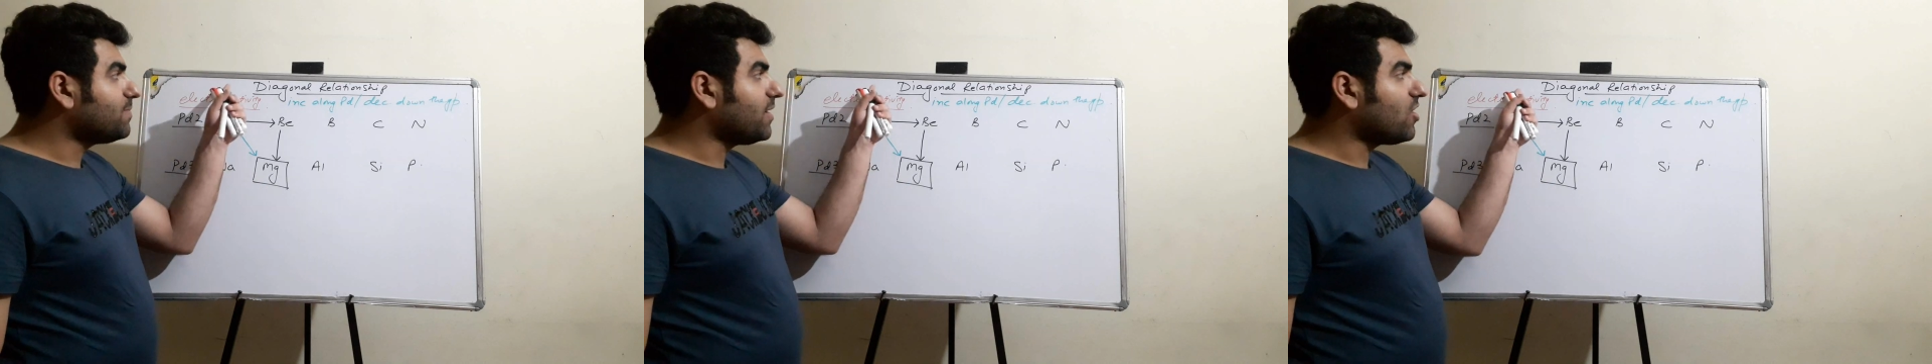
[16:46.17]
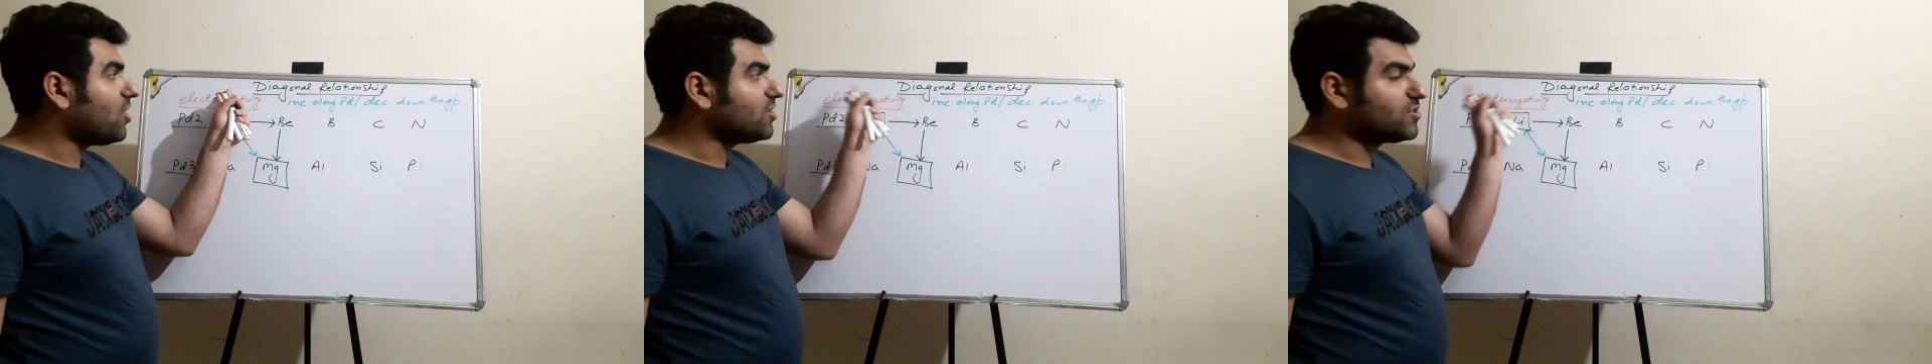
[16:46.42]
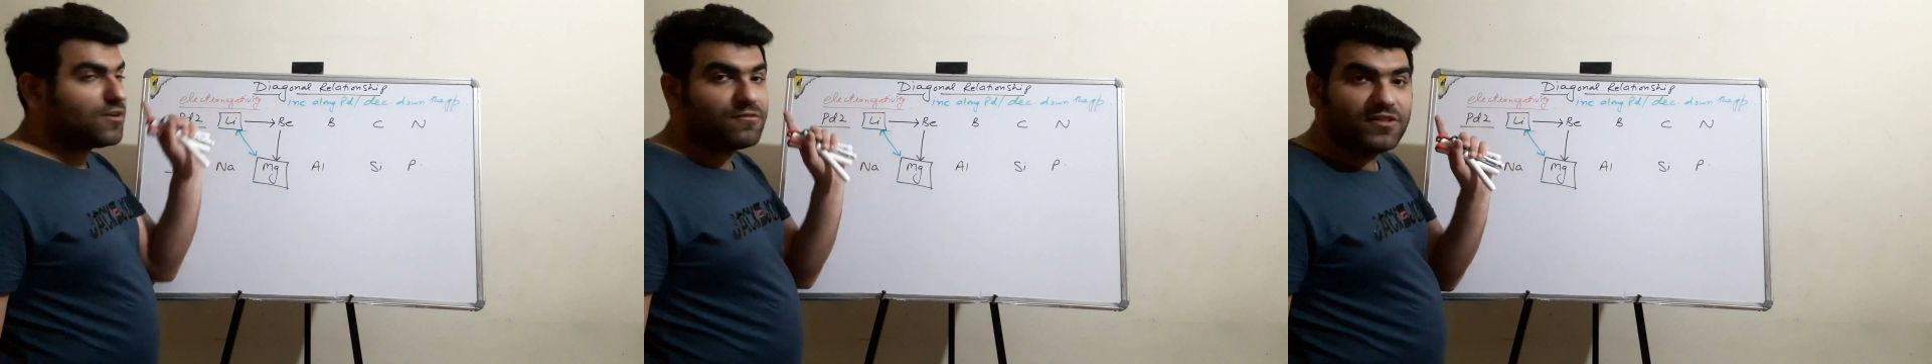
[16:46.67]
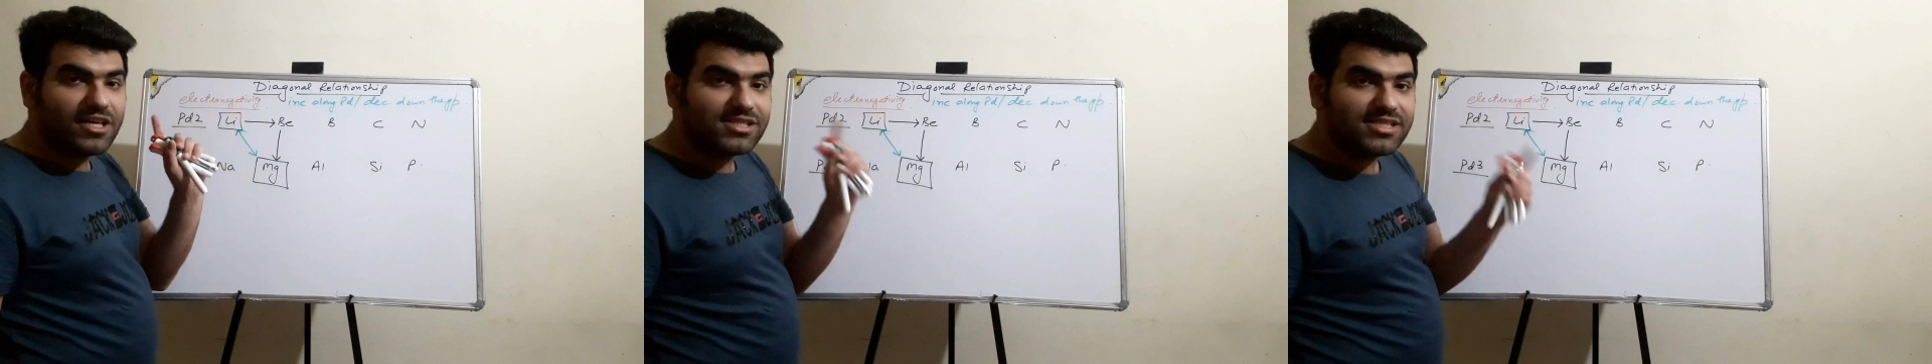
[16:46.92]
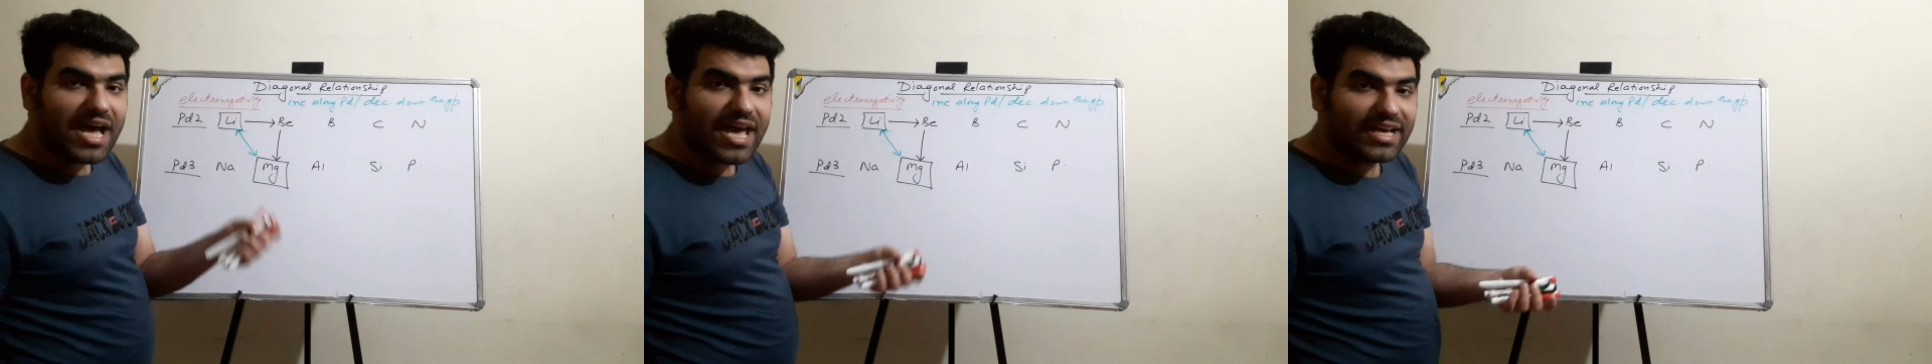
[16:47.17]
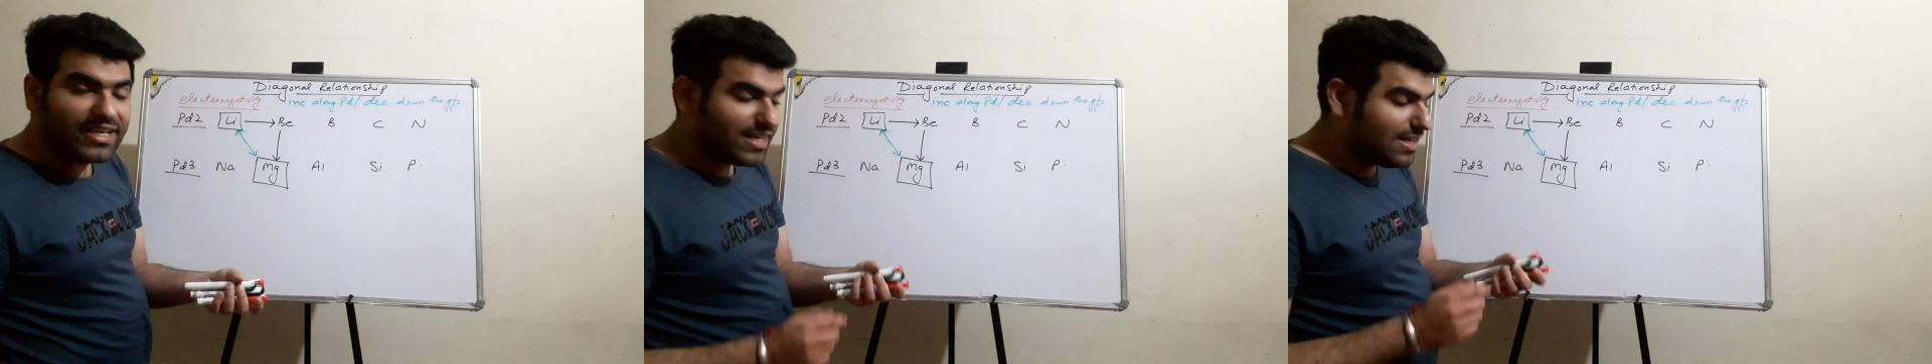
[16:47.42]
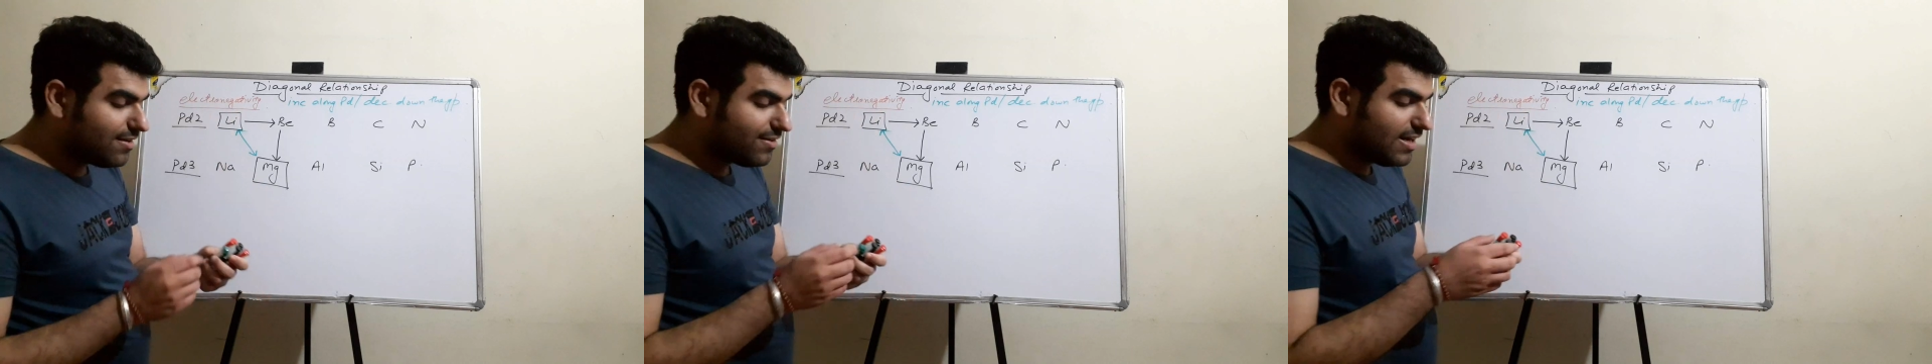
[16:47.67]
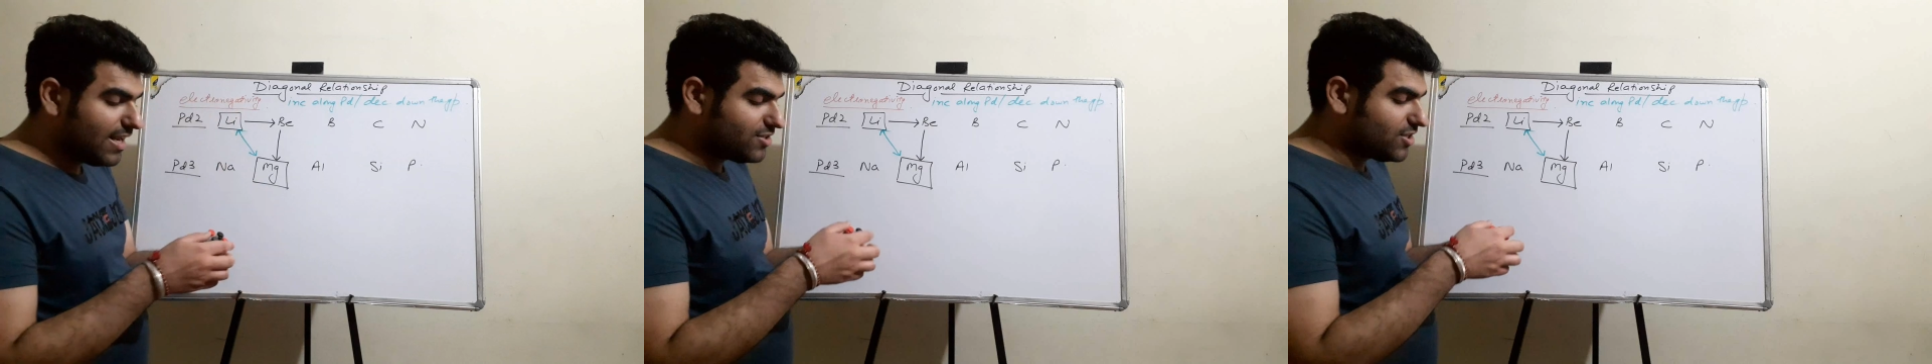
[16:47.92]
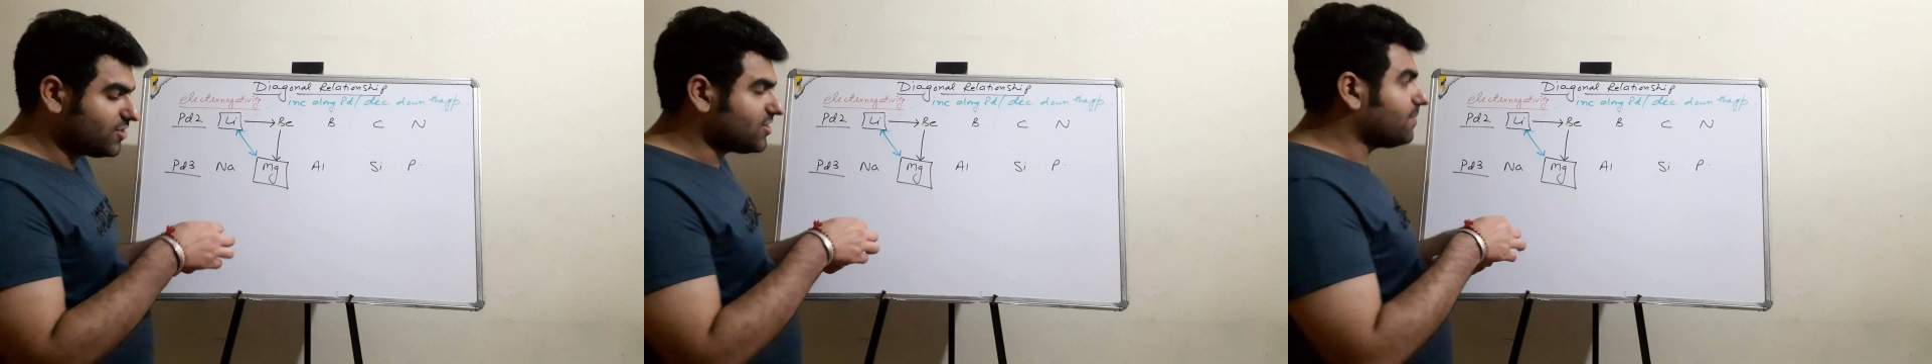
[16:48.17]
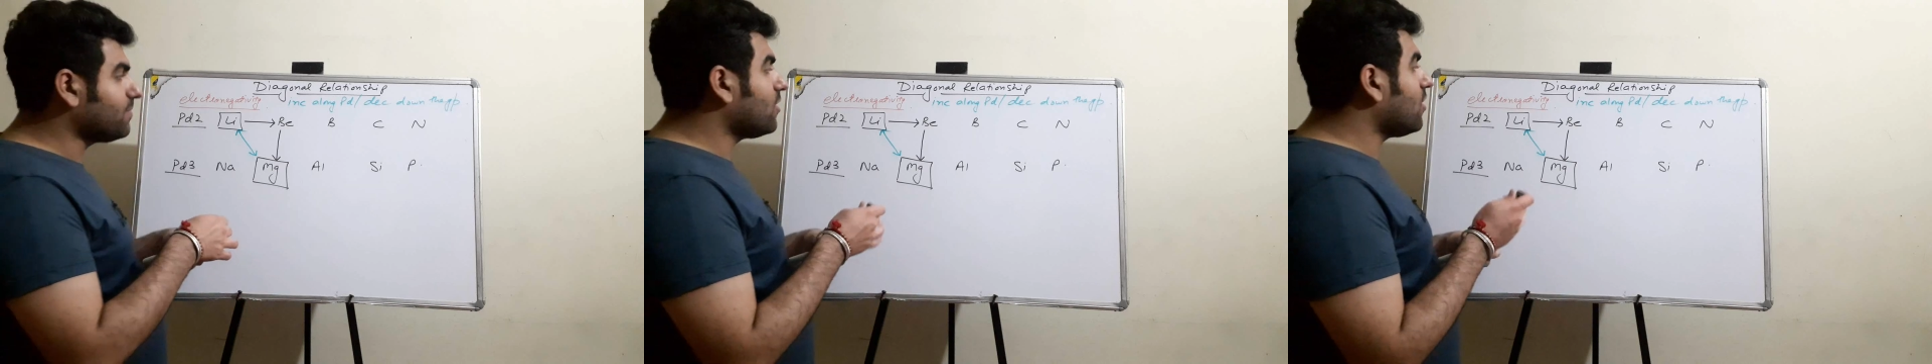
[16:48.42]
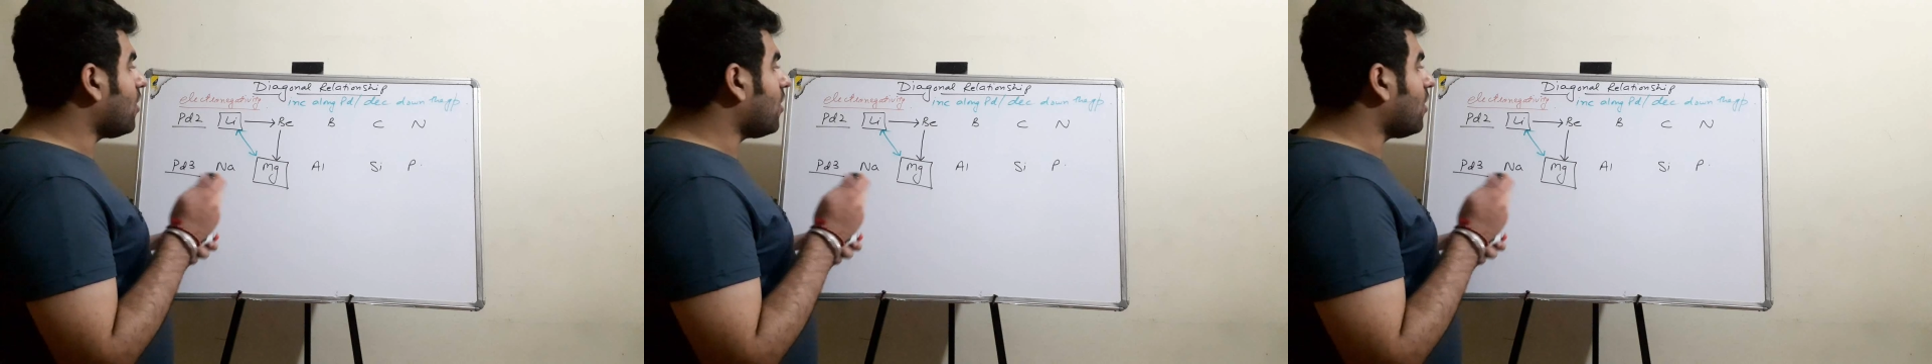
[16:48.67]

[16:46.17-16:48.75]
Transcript: because of this diagonal relationship